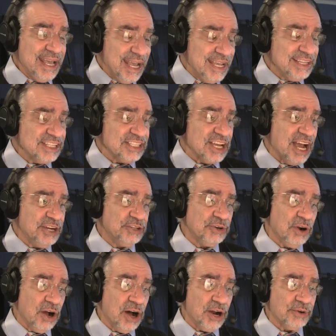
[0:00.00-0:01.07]
inside
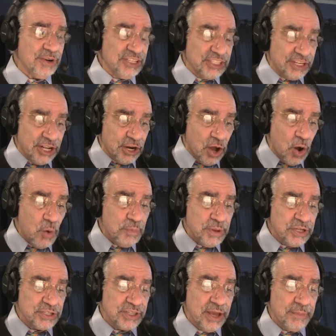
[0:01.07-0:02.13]
your arteries, and it
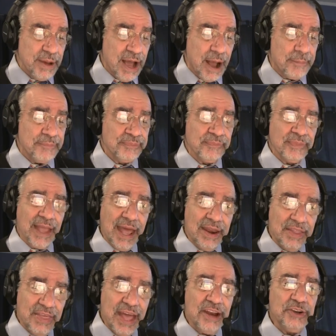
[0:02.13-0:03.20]
opens them up.
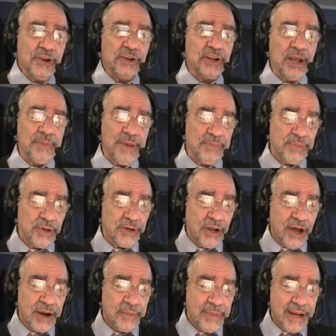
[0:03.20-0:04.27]
And then you're going to be put
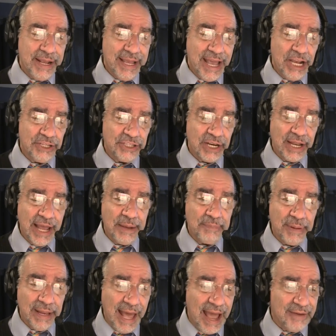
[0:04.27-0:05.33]
on a medication
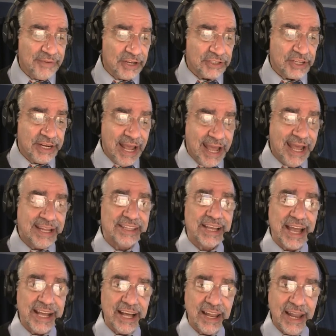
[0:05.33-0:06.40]
like Plavix, an
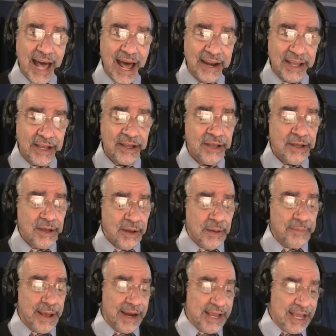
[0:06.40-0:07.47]
anti-clotting
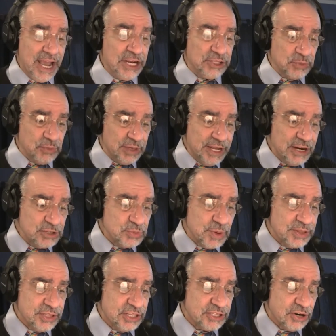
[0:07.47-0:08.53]
medication. Well, here's
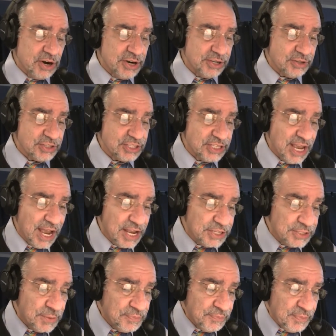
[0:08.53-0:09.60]
what this article says.